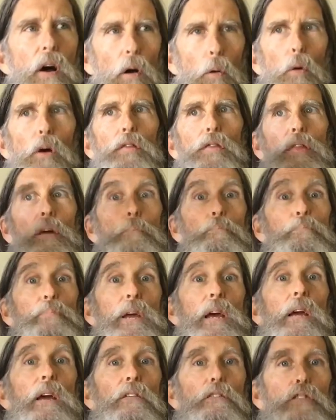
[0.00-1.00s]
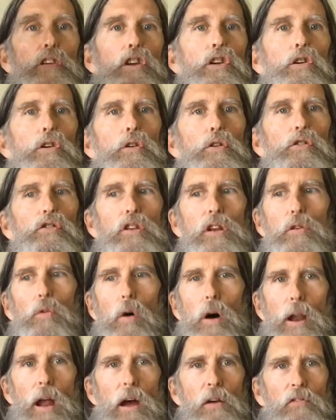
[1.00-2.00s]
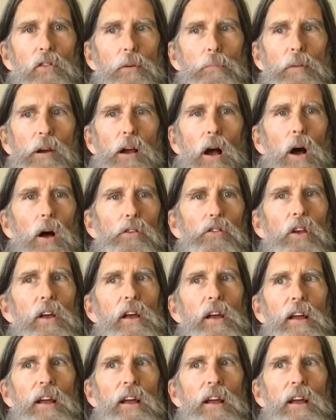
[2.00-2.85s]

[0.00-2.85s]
with the big views and whatever because